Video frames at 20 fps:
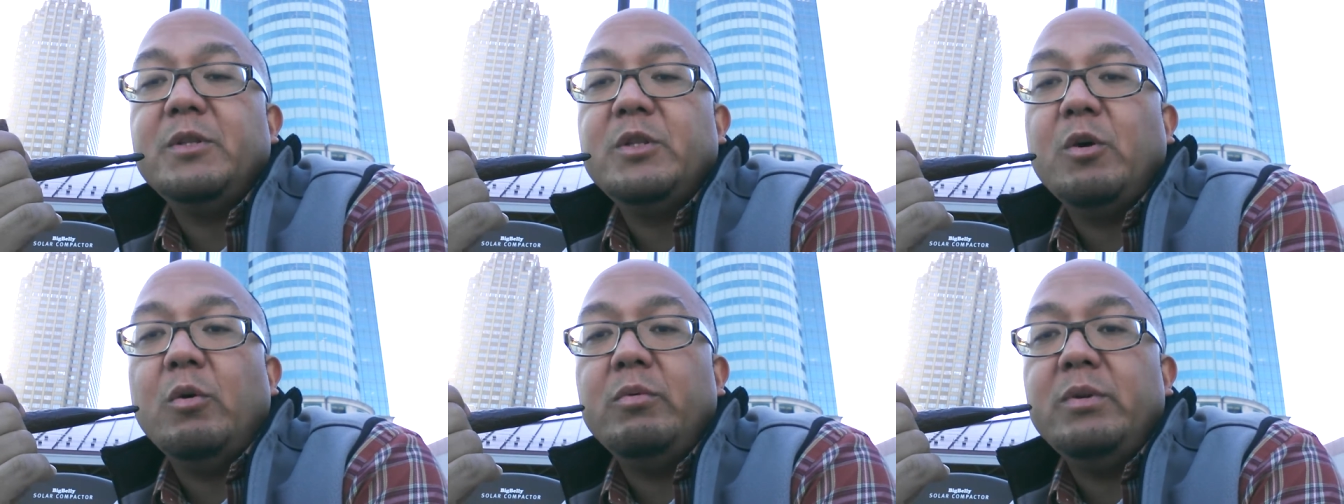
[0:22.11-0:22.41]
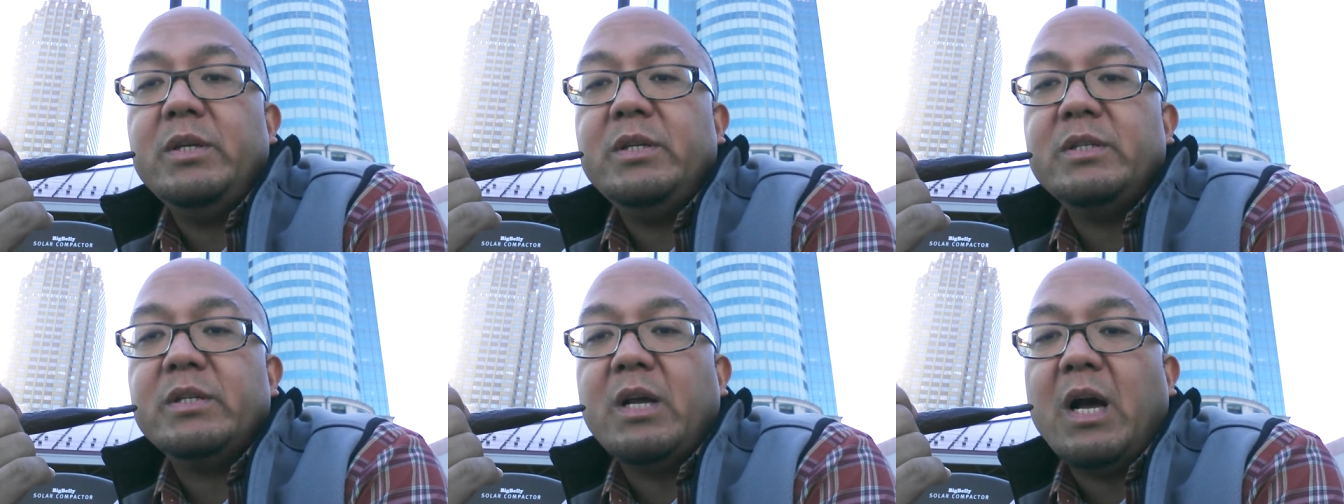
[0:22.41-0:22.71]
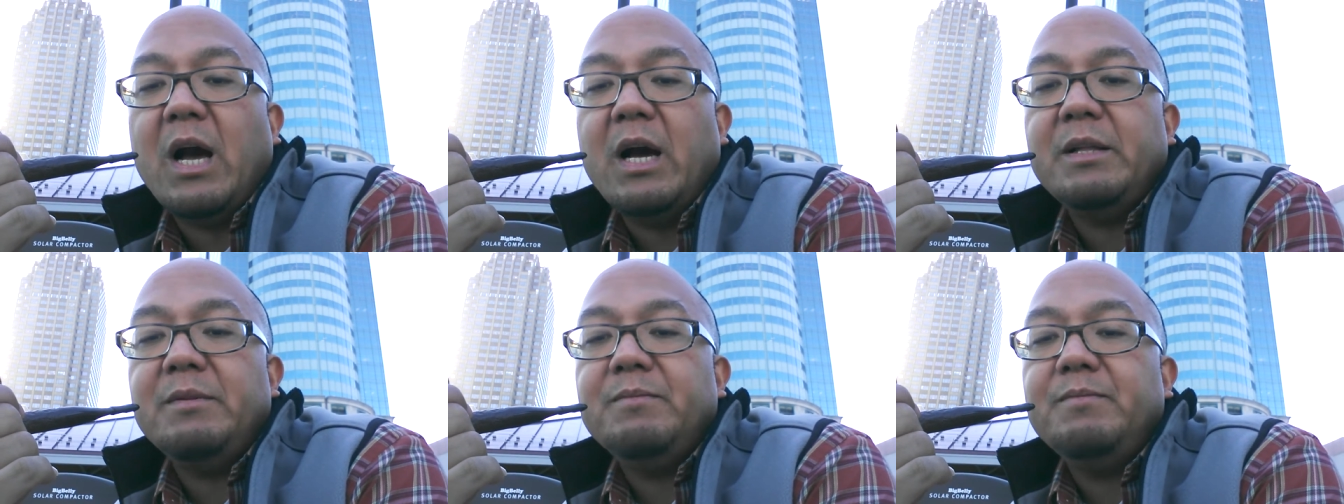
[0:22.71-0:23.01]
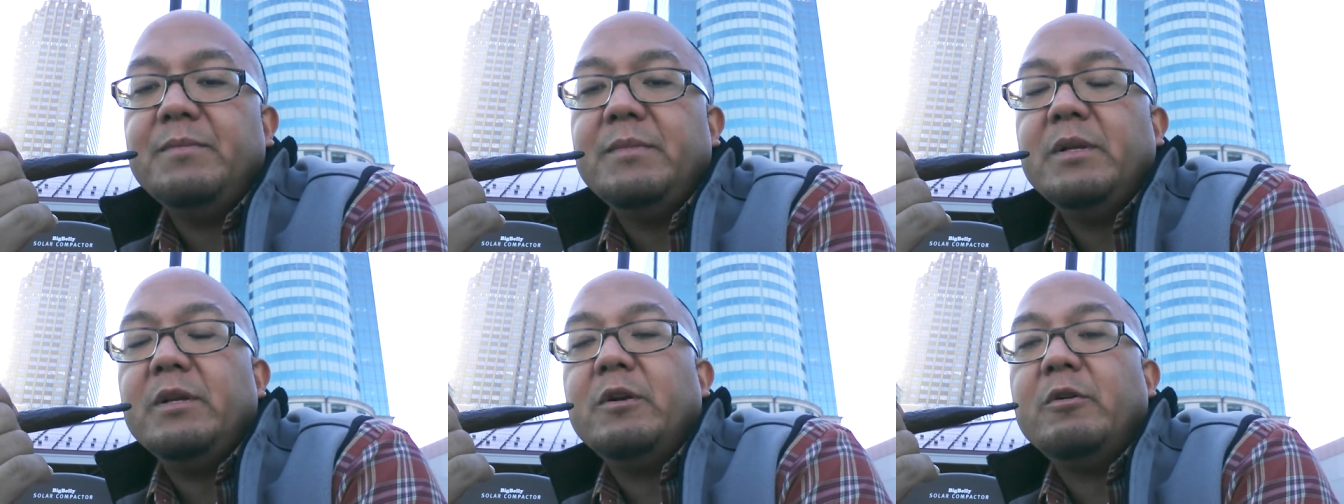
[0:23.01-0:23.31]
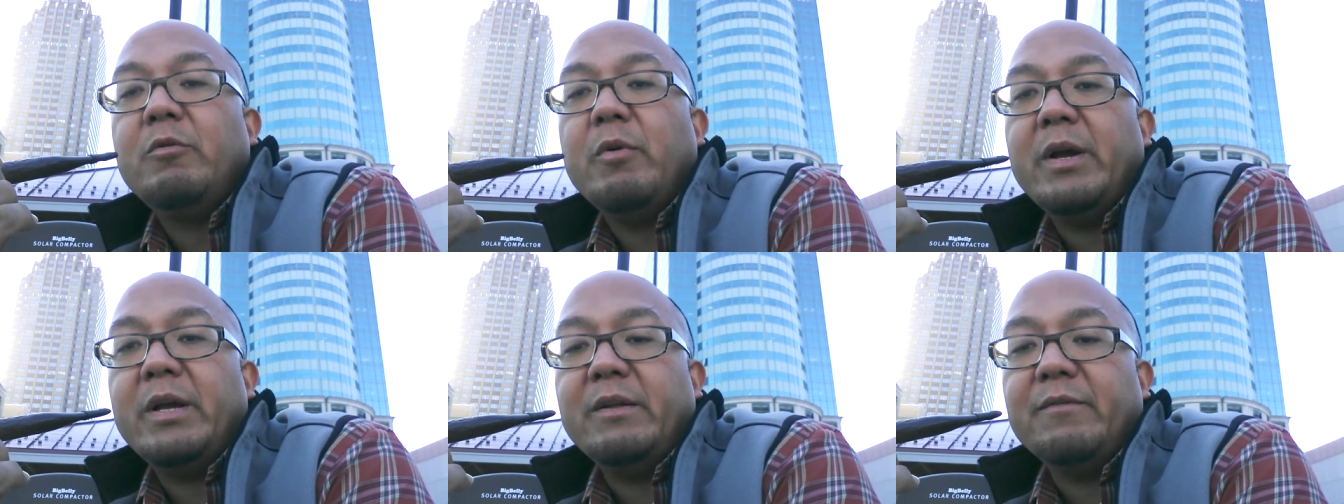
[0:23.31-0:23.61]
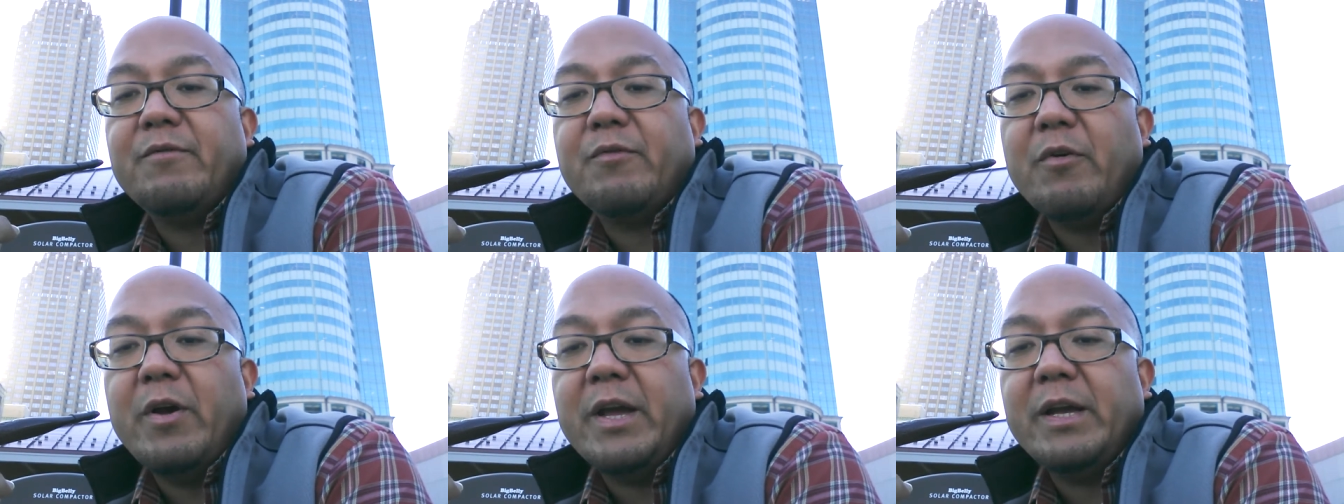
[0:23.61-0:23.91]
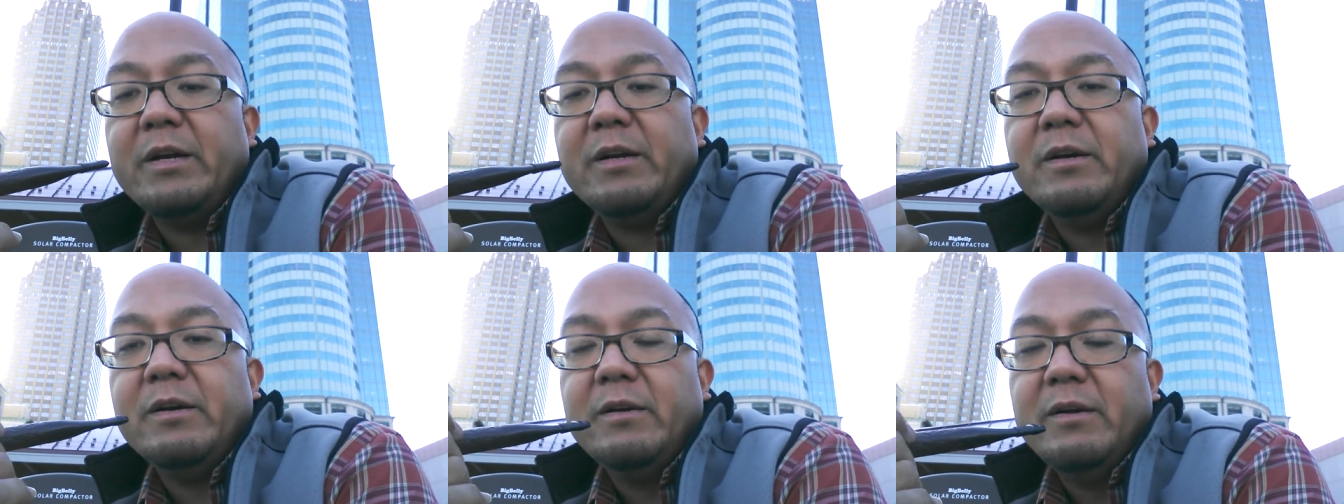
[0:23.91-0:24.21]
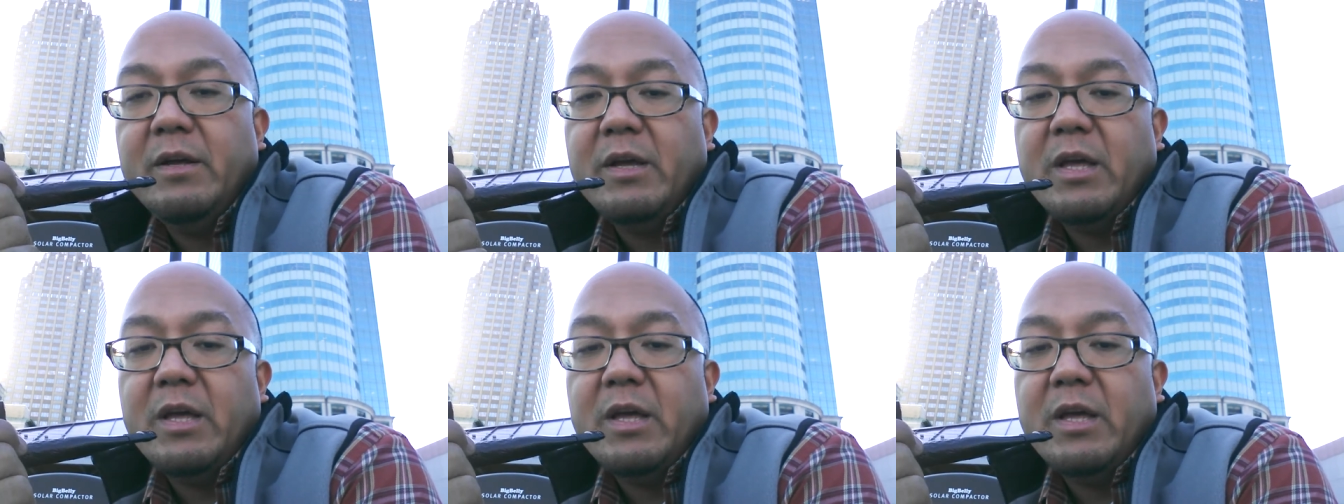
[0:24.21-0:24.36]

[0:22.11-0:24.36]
Tony Scott, Greg and Frank,